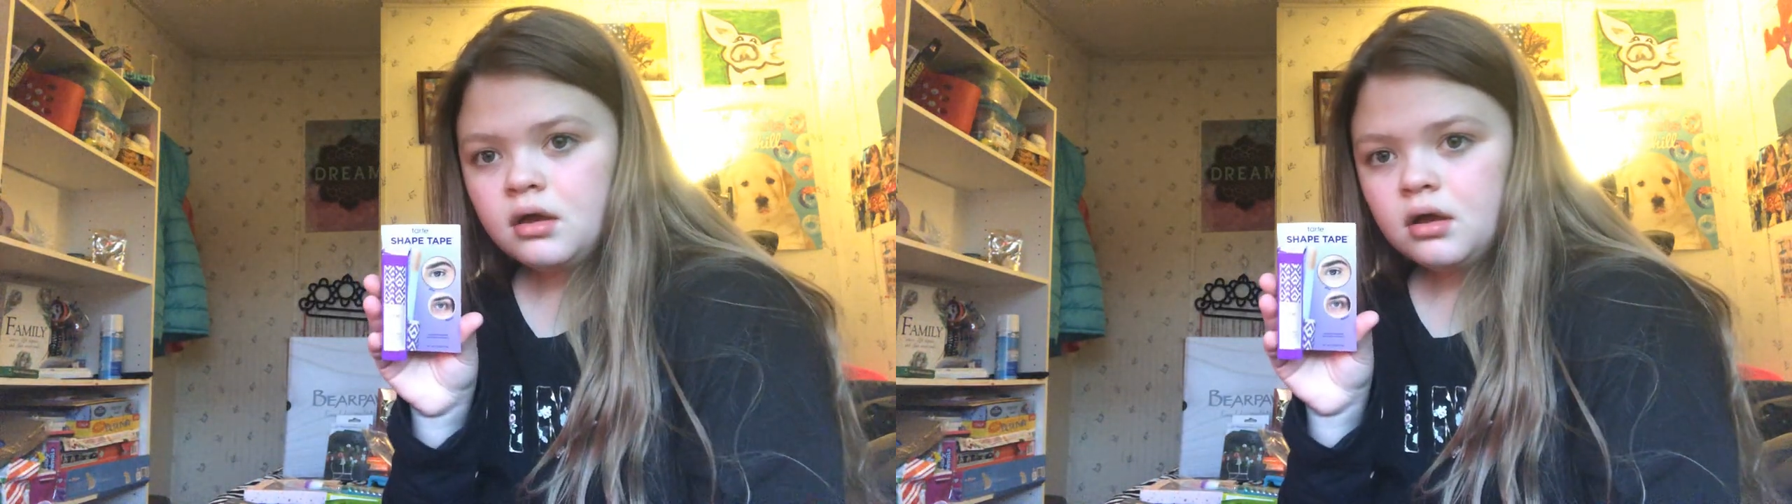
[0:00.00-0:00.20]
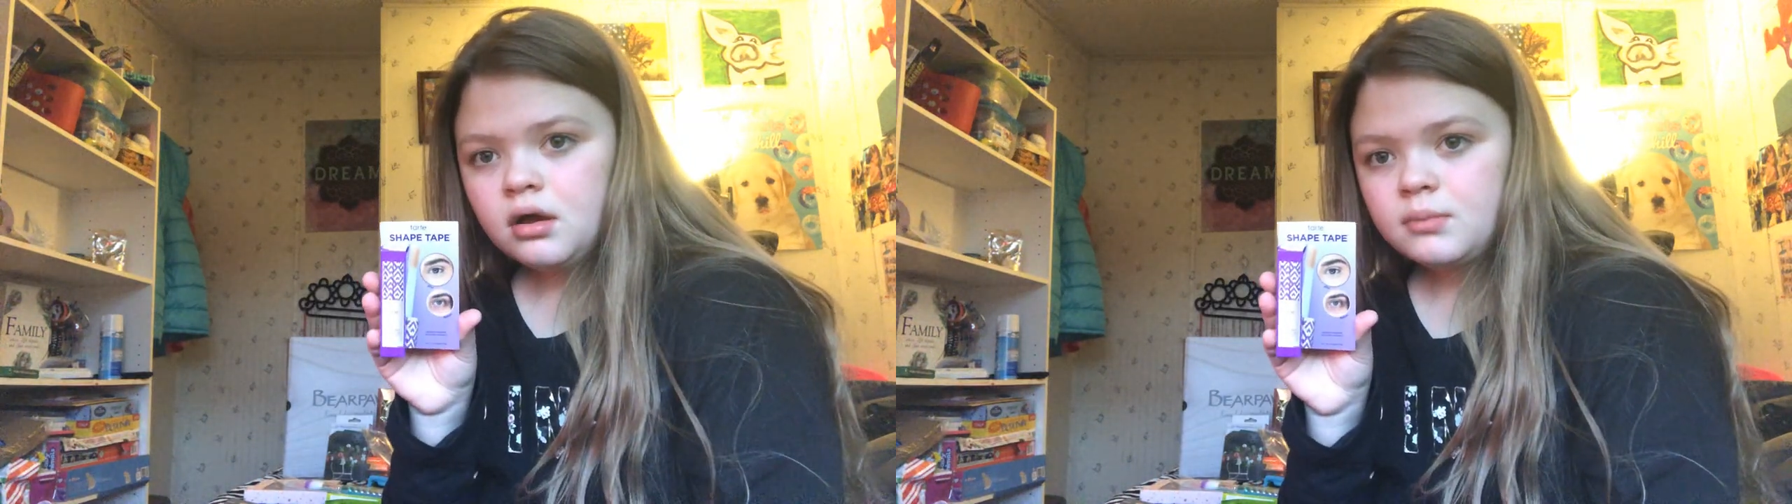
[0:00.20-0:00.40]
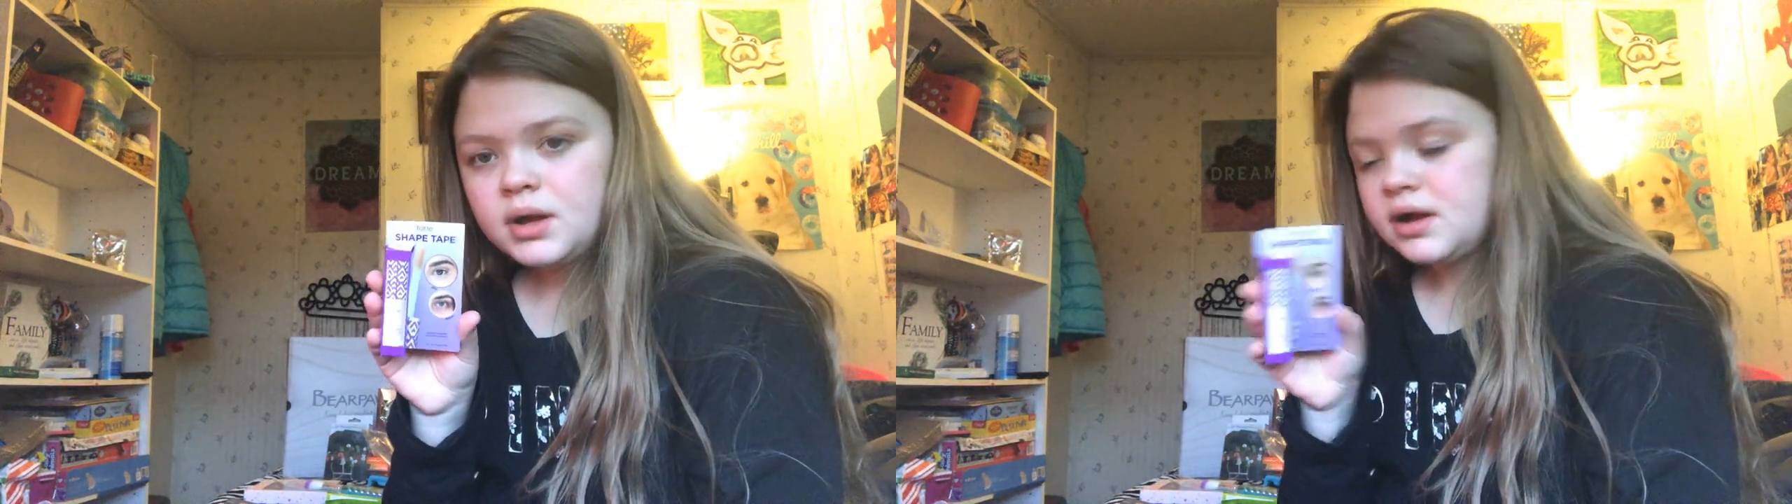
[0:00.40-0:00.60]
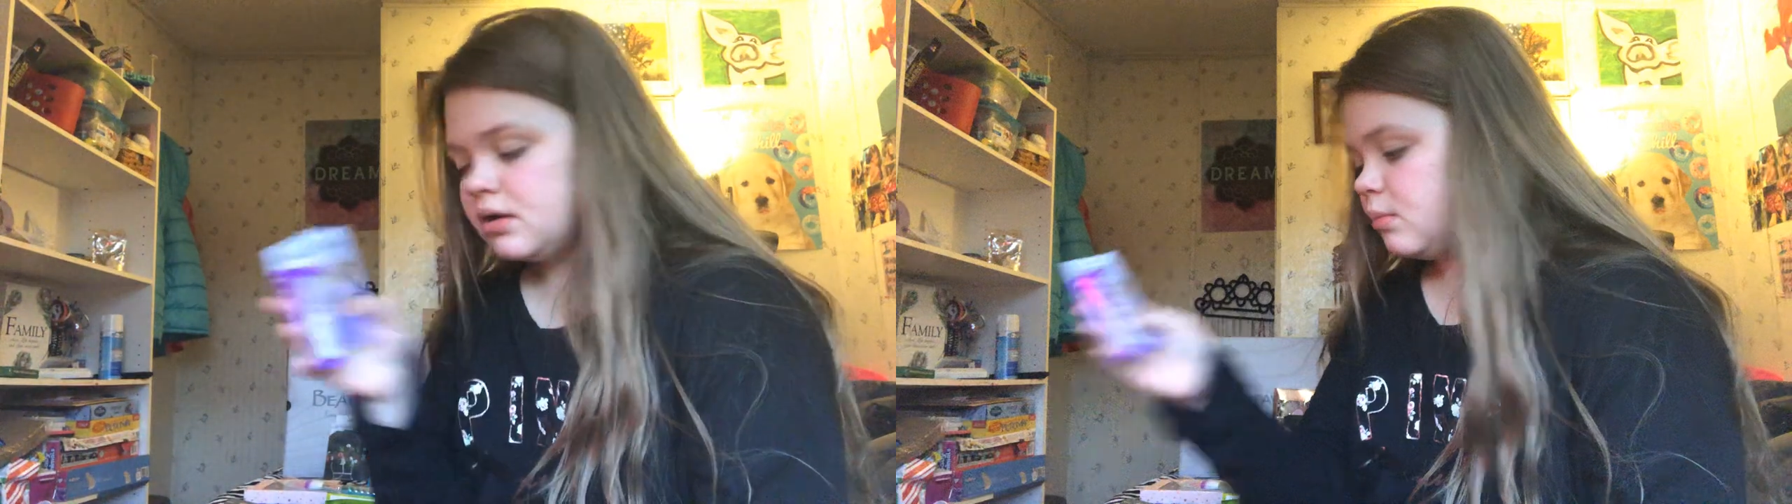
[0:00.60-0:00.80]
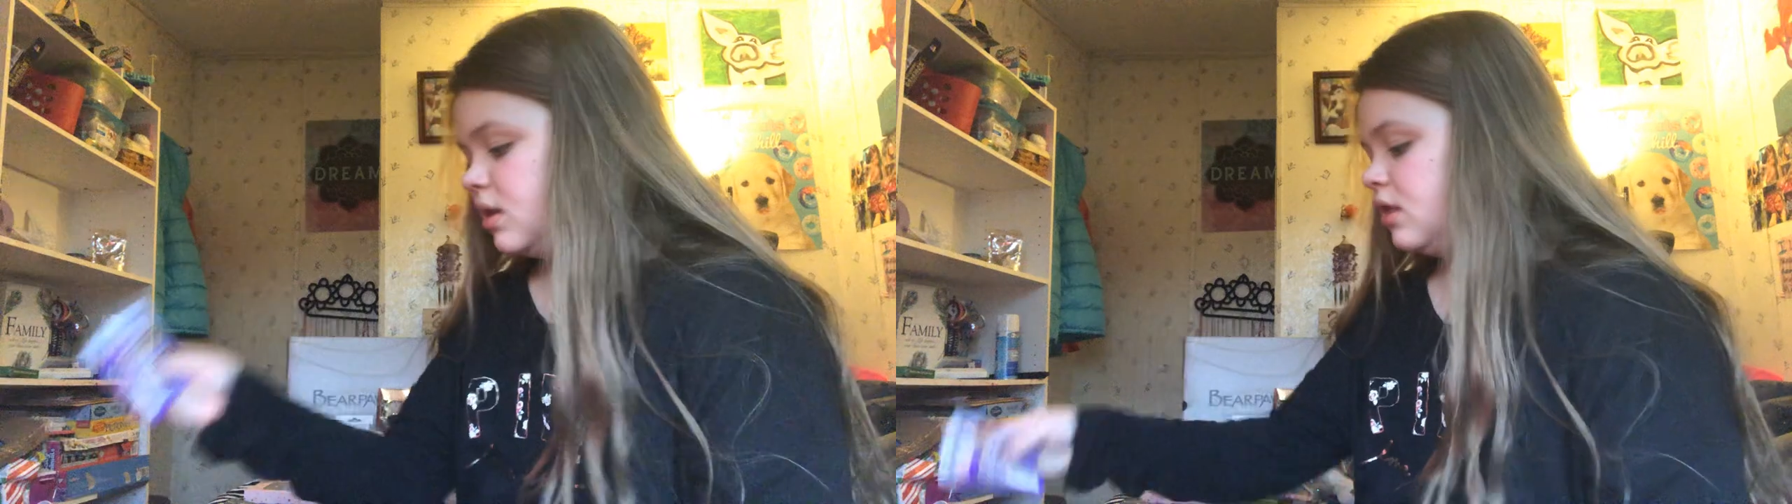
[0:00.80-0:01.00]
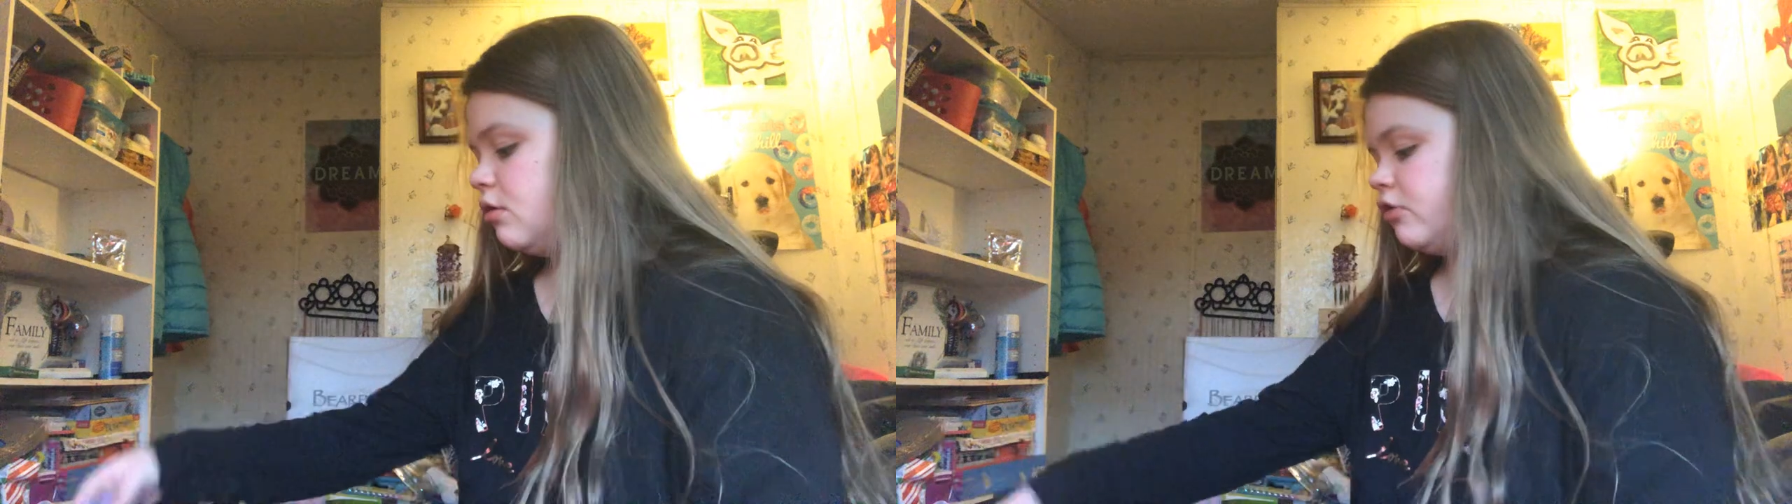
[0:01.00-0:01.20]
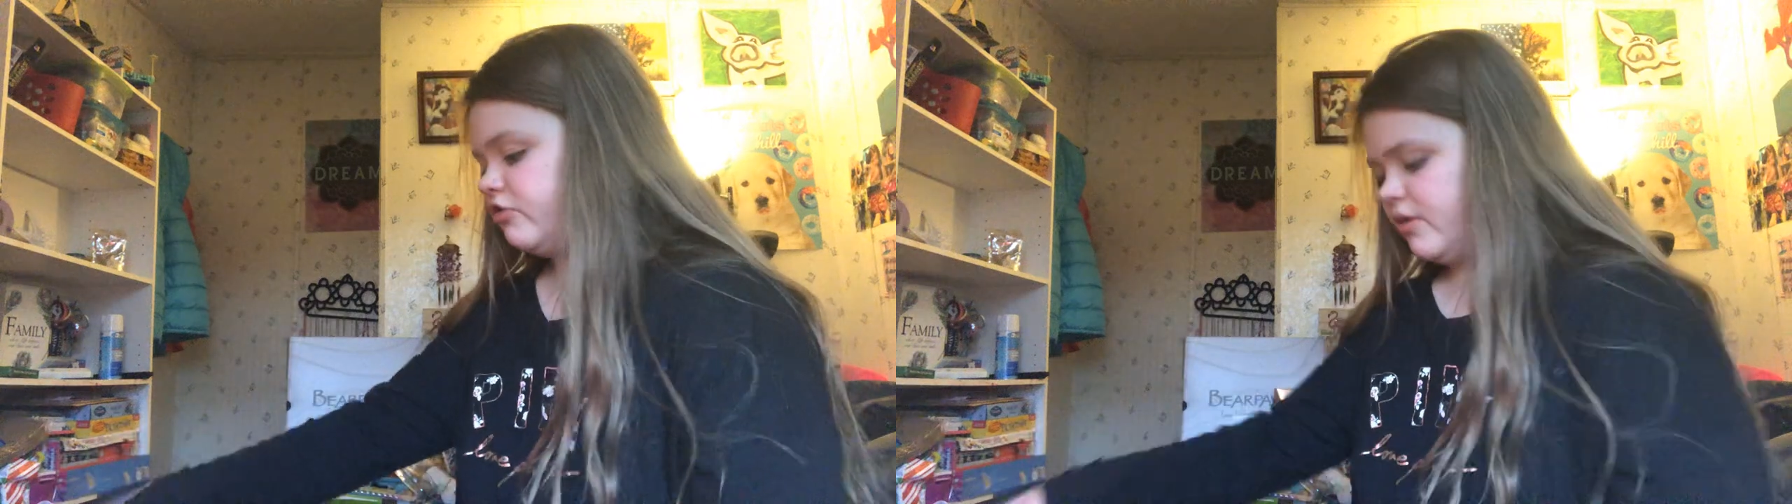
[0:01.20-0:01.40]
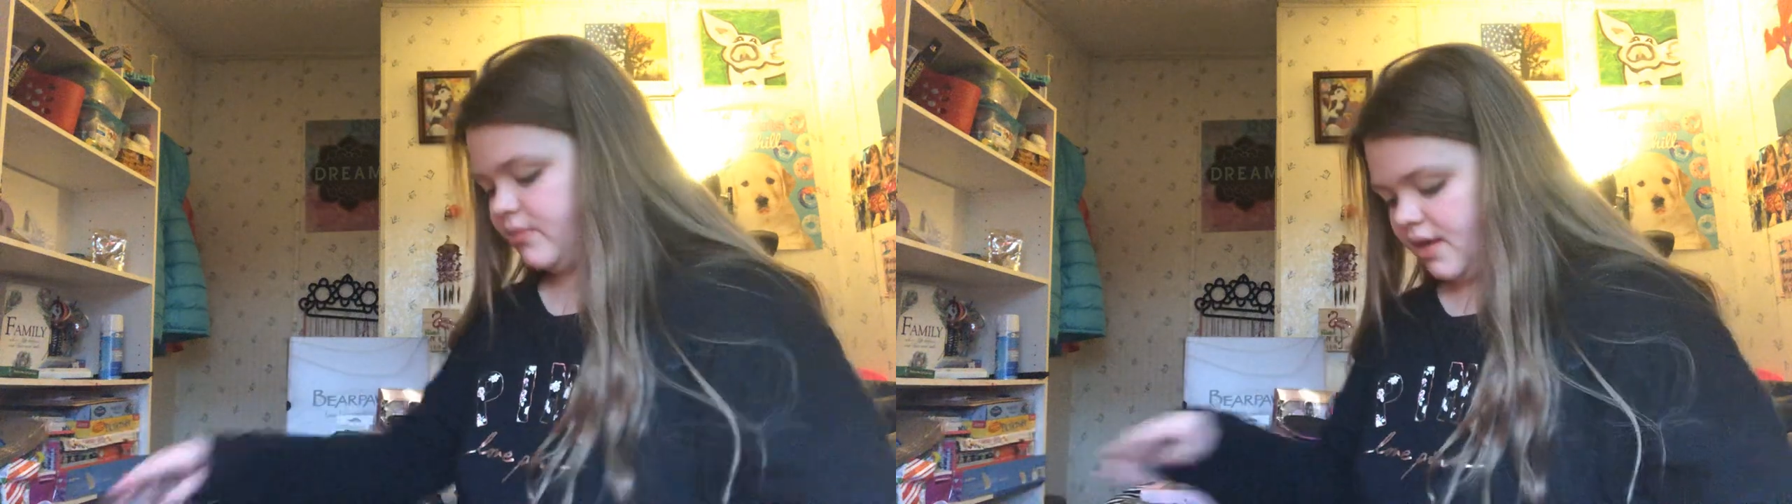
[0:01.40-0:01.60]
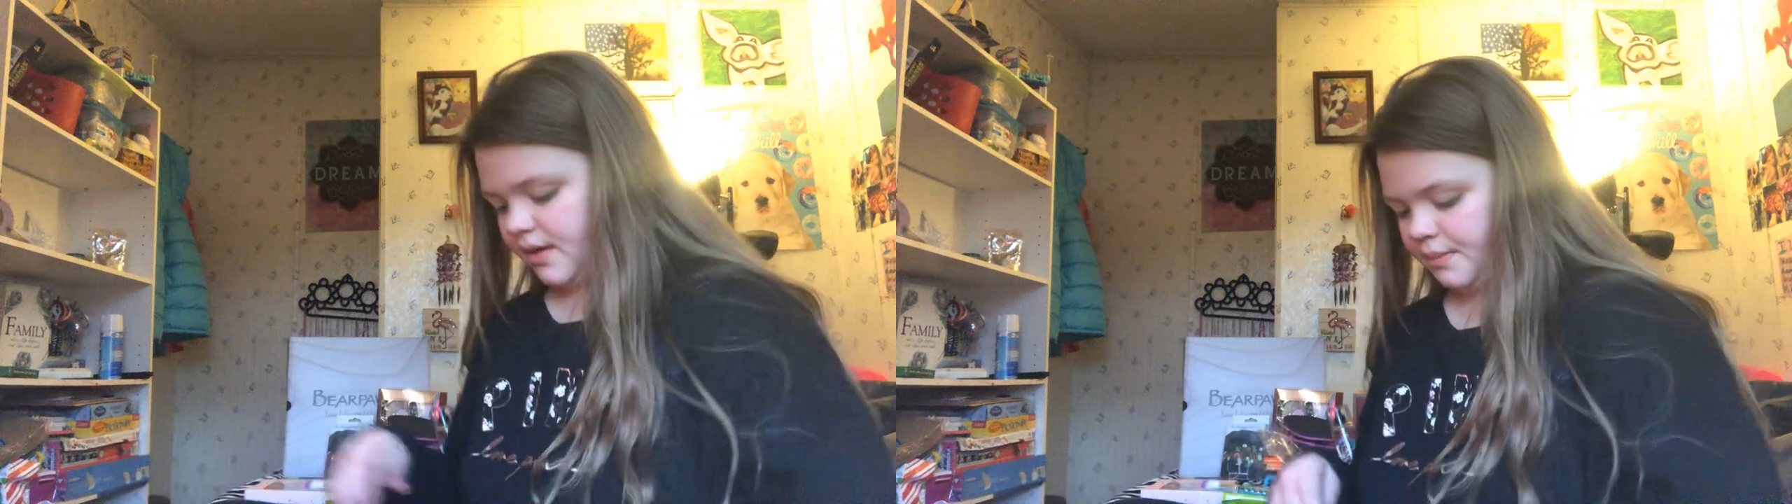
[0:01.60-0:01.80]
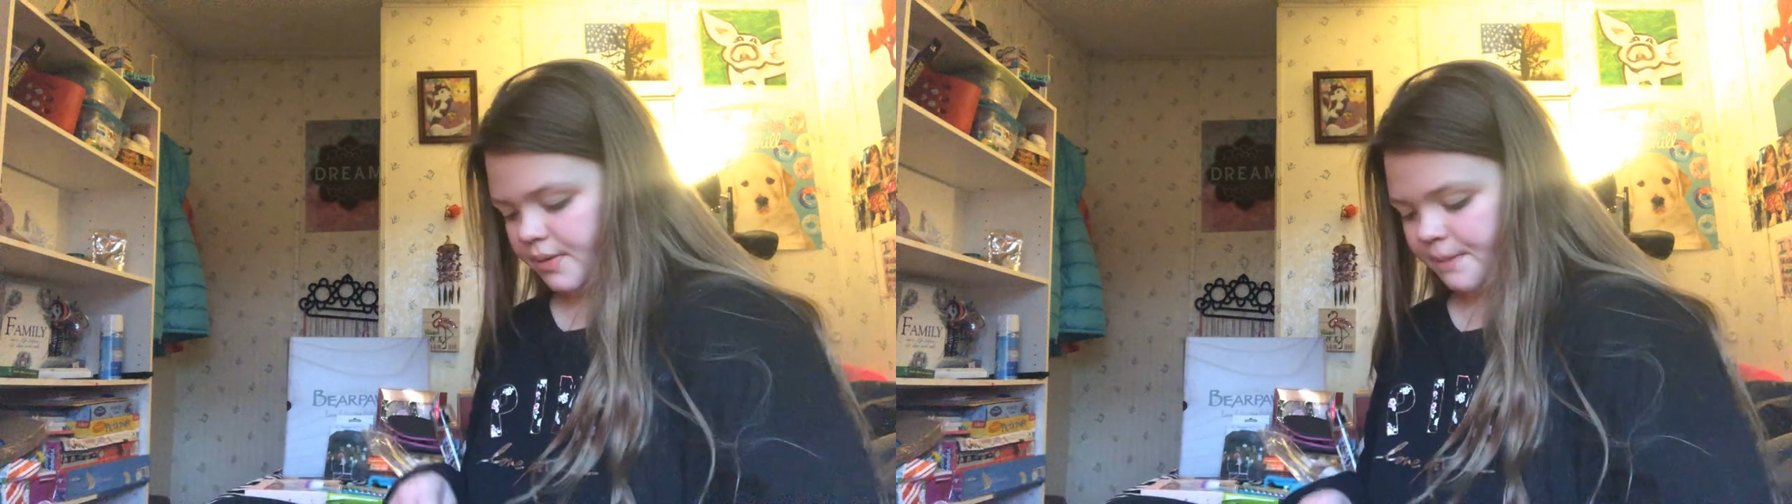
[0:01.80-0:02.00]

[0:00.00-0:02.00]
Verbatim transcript: Um, I got a mini tarte shape tape.